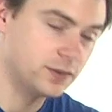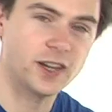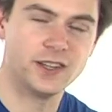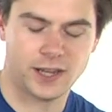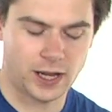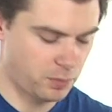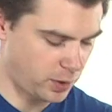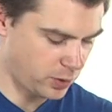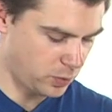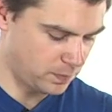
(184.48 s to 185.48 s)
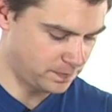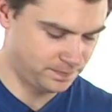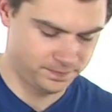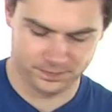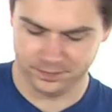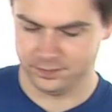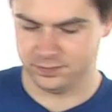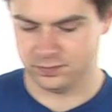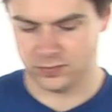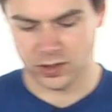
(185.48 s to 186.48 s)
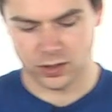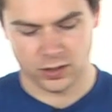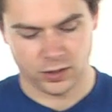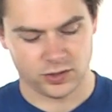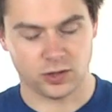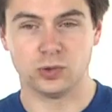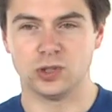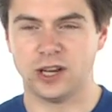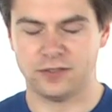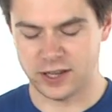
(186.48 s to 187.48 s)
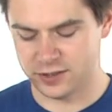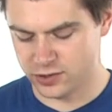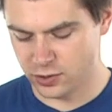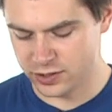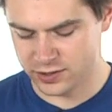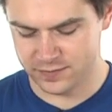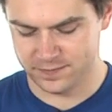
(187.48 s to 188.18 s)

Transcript: Take your cam buckle. So on your left hand side,